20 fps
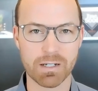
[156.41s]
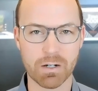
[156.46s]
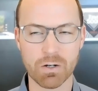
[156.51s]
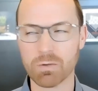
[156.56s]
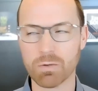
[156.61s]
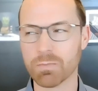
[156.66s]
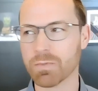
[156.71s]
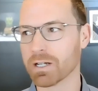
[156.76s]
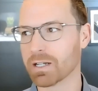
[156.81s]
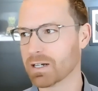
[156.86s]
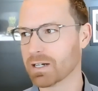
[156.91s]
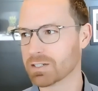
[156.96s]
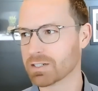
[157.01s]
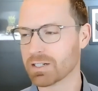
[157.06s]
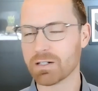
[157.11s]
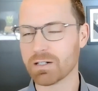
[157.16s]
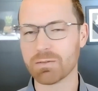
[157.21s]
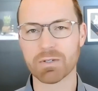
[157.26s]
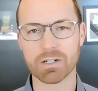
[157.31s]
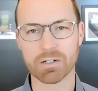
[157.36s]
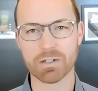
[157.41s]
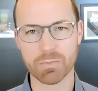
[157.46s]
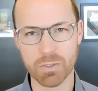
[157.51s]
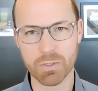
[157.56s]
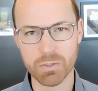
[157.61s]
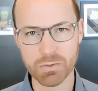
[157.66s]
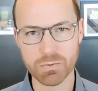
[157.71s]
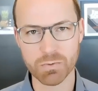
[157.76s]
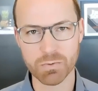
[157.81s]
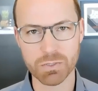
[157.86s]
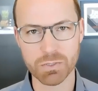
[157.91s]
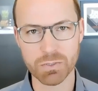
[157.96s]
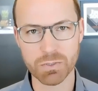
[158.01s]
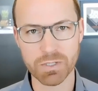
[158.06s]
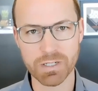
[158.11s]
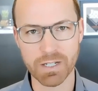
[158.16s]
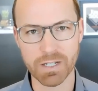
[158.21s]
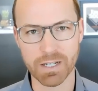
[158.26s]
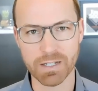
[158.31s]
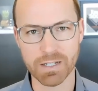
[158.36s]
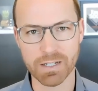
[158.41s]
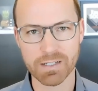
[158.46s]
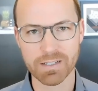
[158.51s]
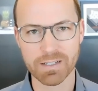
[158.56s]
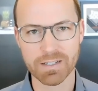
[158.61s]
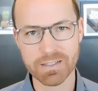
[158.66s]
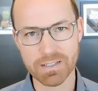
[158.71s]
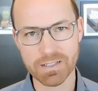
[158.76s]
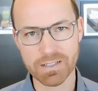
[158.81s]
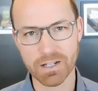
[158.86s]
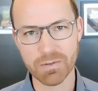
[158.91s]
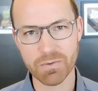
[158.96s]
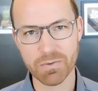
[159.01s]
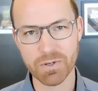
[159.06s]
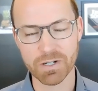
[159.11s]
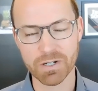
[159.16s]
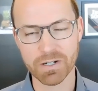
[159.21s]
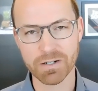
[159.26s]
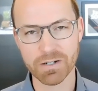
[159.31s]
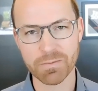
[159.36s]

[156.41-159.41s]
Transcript: Oh my gosh, how am I going to post 1 short a day? That's a lot of work.